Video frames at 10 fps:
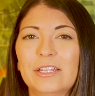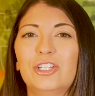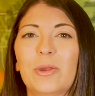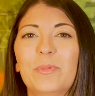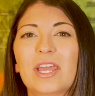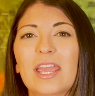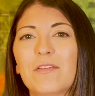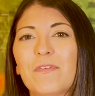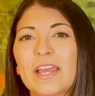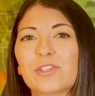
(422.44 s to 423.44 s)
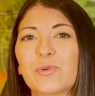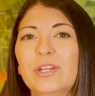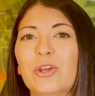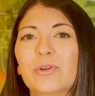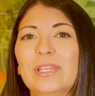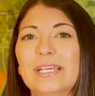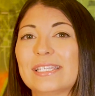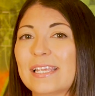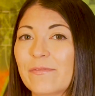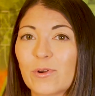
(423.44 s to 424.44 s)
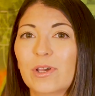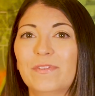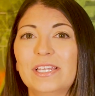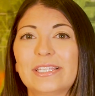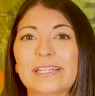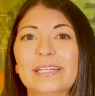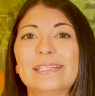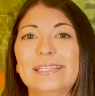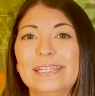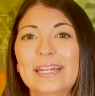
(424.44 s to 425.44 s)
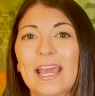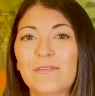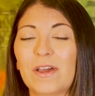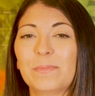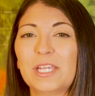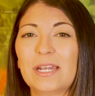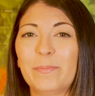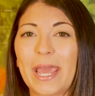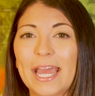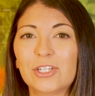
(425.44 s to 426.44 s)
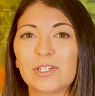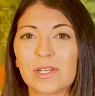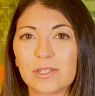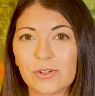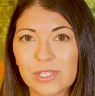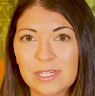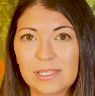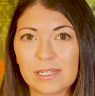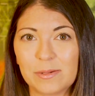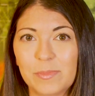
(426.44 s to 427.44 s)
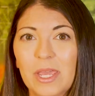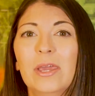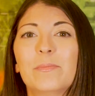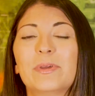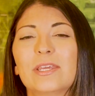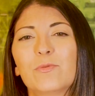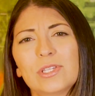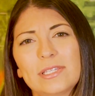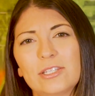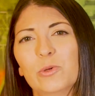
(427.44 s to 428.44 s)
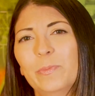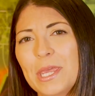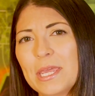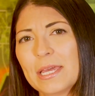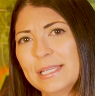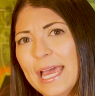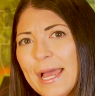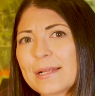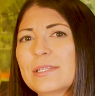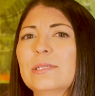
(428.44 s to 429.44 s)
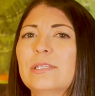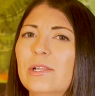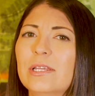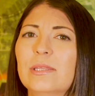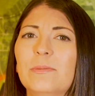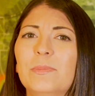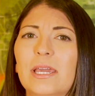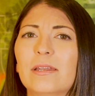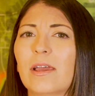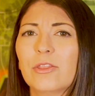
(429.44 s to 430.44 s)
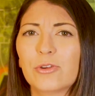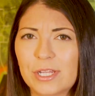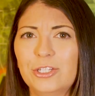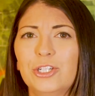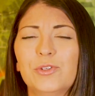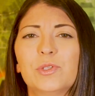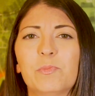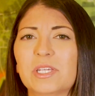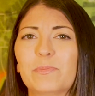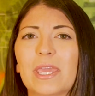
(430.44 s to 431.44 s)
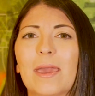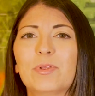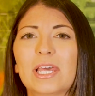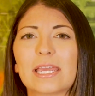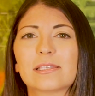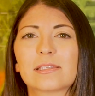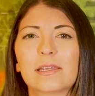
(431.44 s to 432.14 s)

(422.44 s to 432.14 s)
Gemini Advisory noted that several of these cities did have updated patches on their system, but they were still being attacked, telling them that other issues must be at play.